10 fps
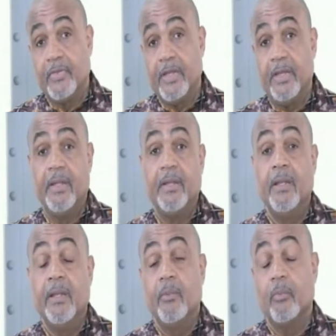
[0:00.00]

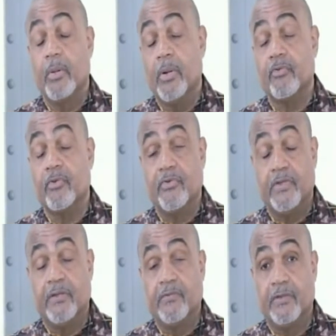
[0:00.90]
and we were also
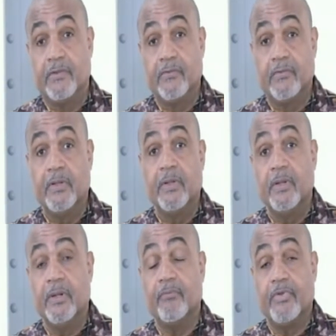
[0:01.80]
citizens
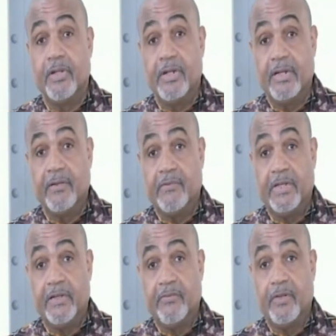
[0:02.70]
of the United
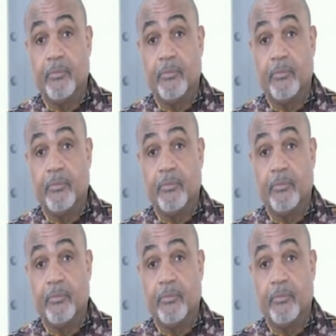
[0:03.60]
States.